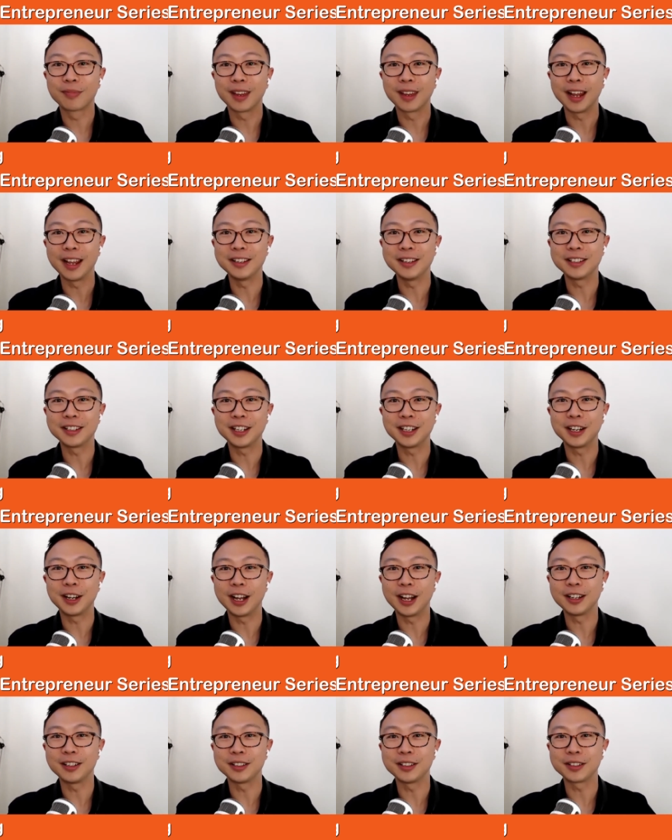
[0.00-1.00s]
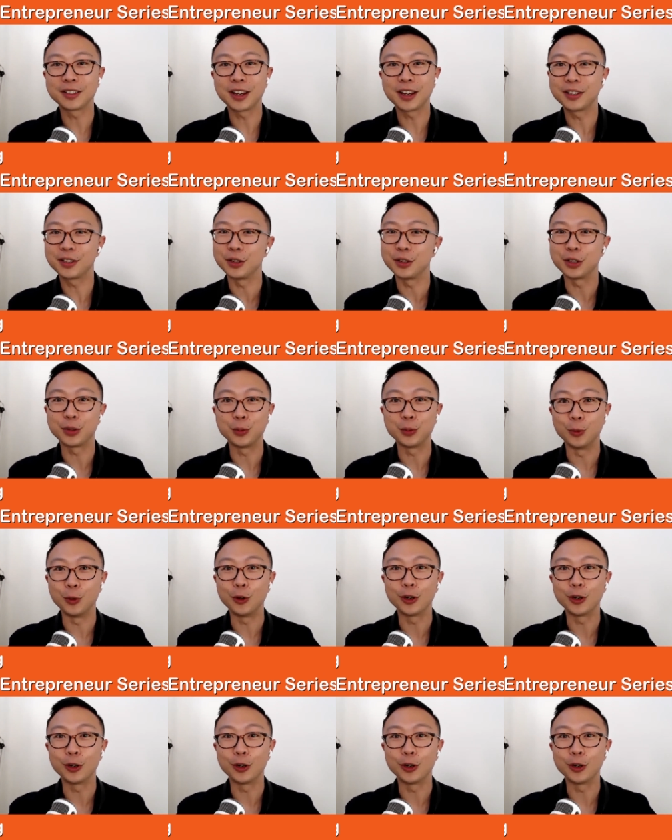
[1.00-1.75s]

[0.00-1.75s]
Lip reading: And I decided to just walk